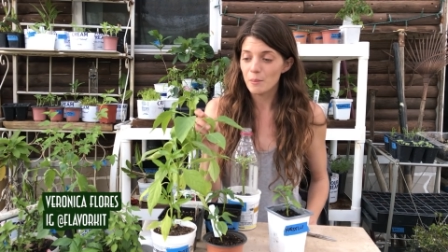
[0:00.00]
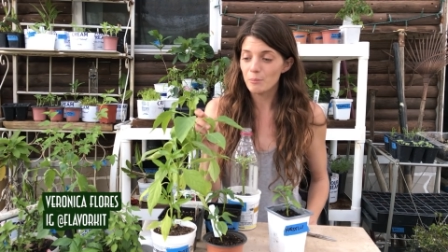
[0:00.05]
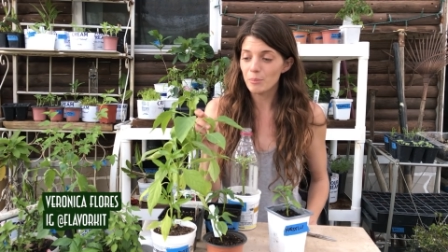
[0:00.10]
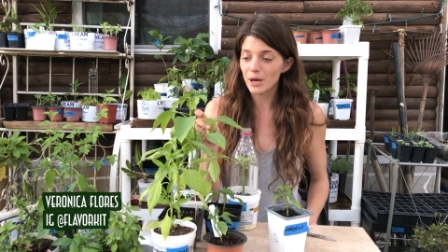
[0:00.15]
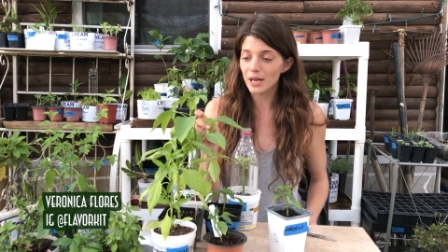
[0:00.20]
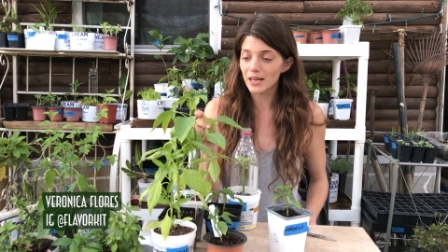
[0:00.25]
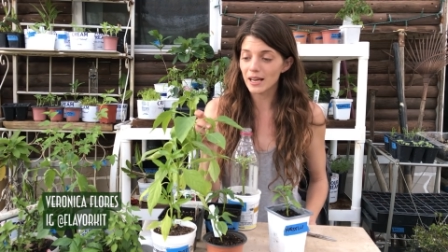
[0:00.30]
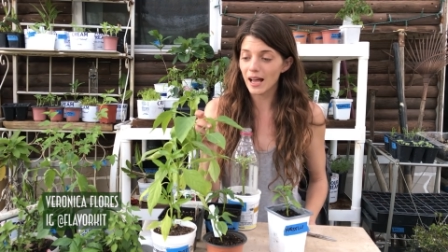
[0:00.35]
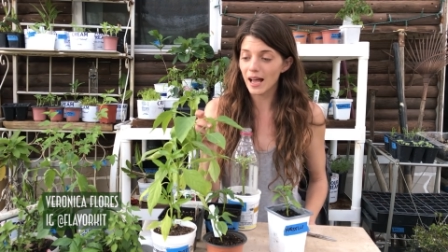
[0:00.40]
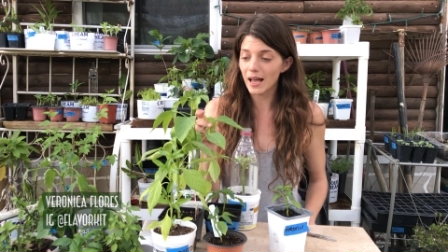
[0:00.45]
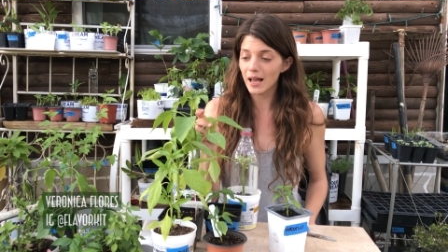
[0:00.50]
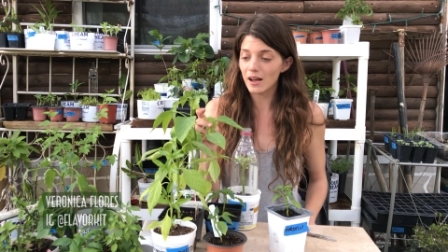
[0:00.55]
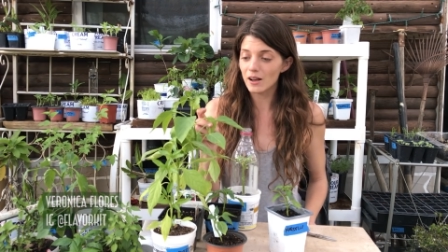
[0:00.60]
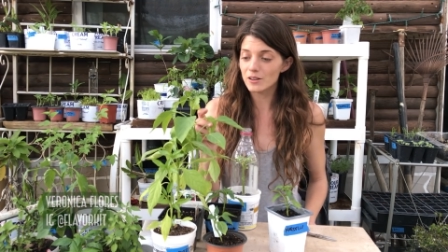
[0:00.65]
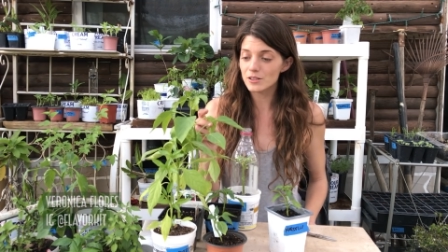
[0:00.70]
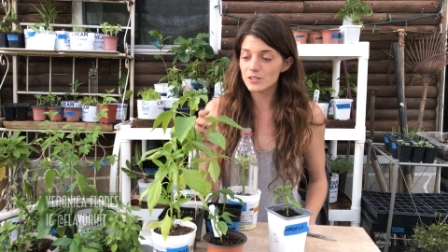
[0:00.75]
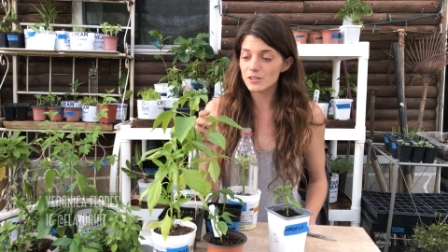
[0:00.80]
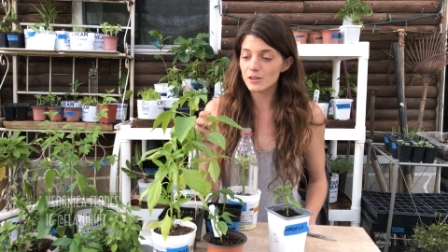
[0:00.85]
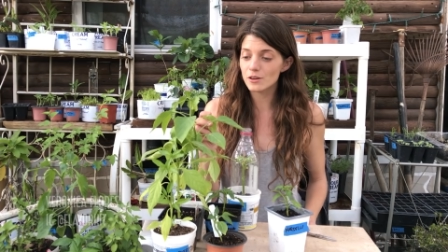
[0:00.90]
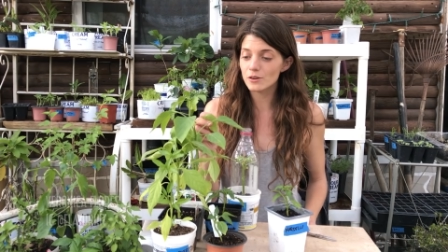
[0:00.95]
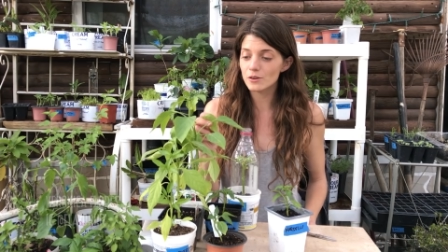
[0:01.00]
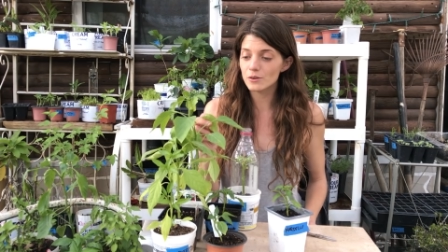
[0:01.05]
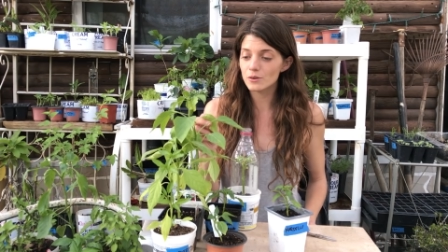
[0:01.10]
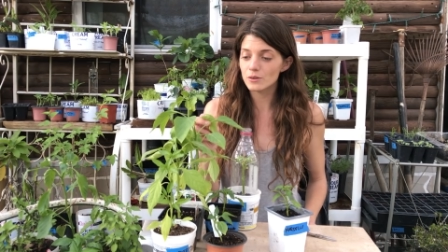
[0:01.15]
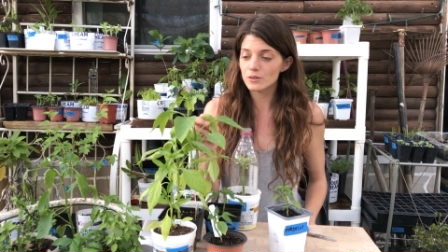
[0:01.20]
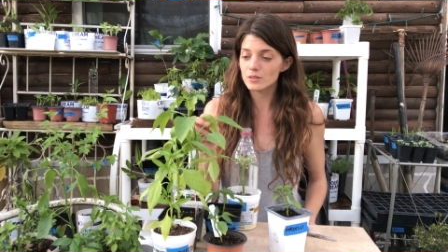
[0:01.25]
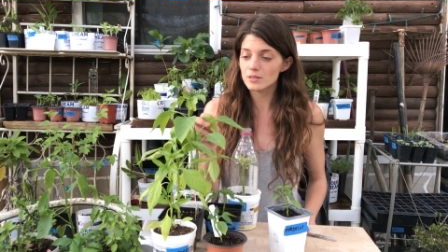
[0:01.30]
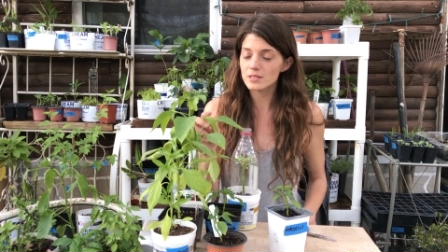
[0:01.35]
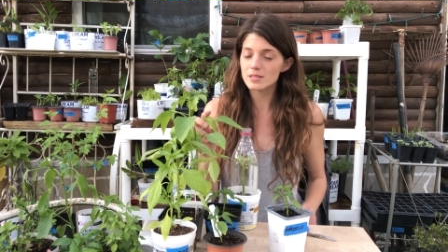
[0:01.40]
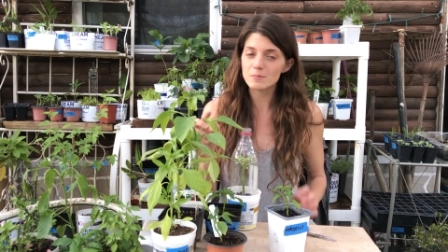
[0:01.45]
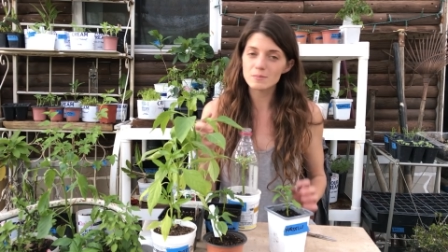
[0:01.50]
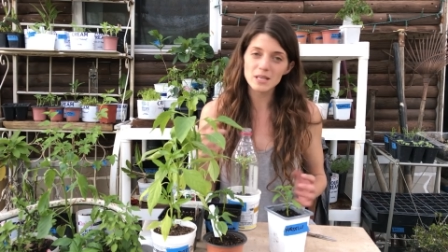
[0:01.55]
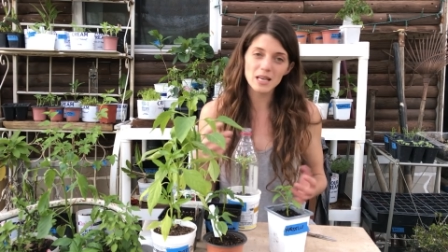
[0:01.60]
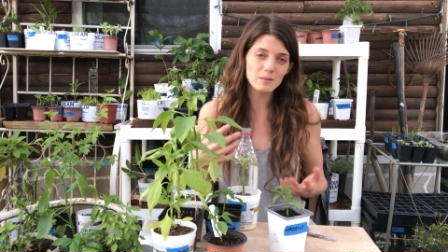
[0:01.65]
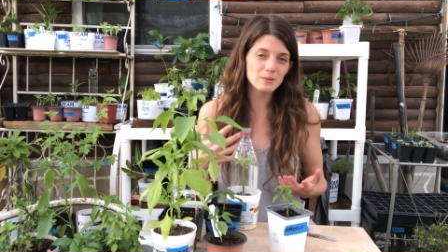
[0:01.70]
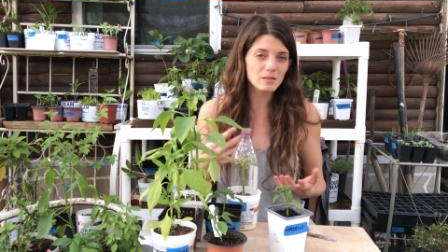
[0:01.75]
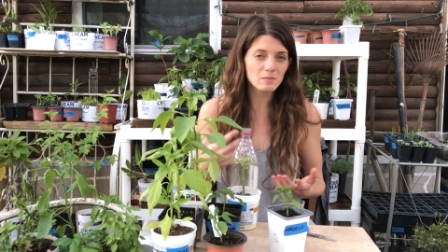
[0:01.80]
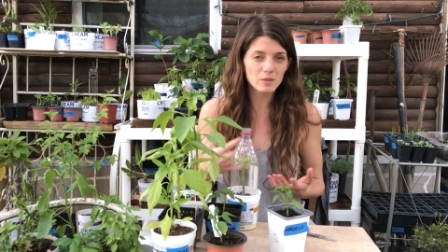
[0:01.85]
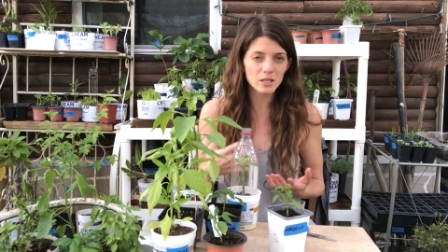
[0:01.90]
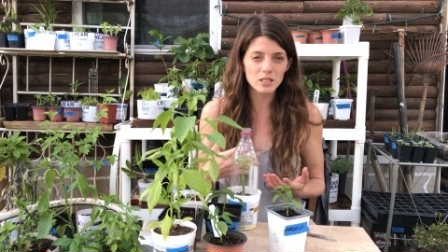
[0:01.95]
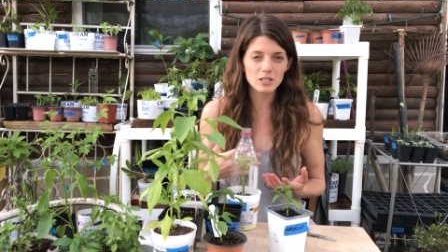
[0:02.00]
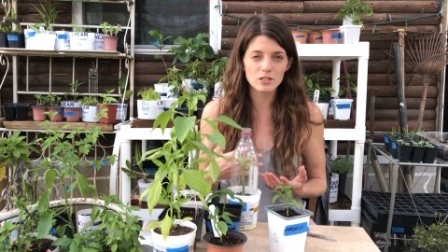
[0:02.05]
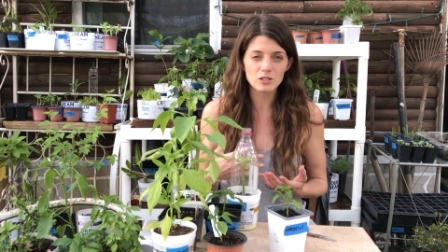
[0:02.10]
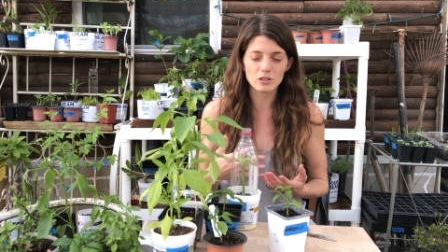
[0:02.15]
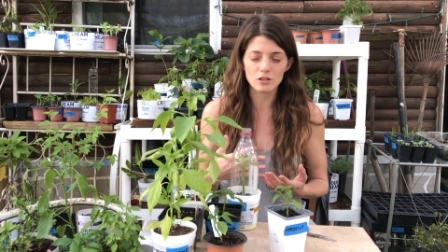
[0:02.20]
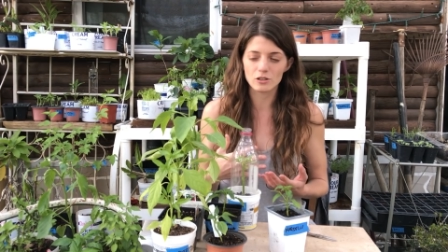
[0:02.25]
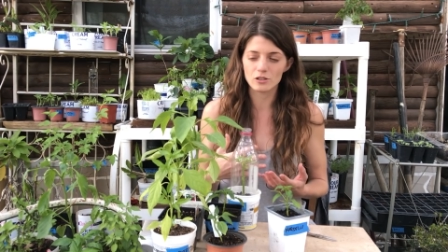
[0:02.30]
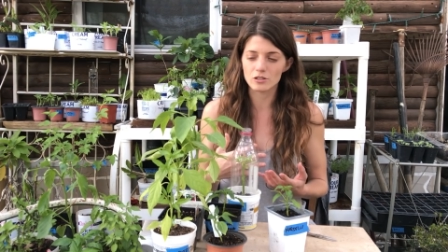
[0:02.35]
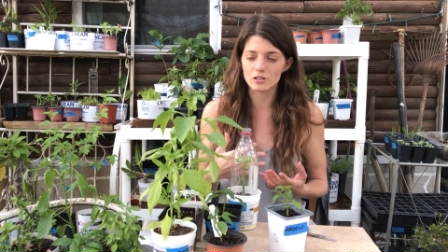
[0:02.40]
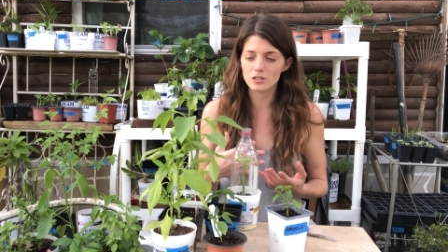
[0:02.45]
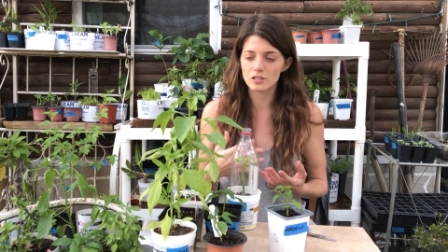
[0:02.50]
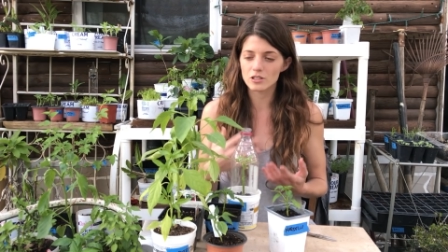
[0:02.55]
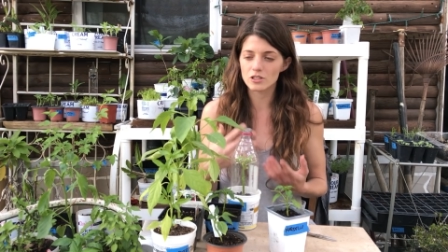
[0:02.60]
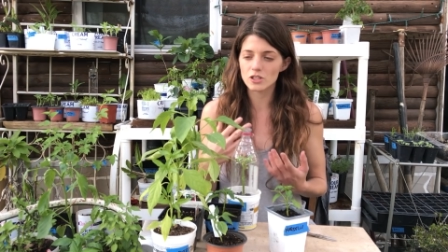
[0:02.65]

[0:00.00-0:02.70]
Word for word: but I also sometimes am concerned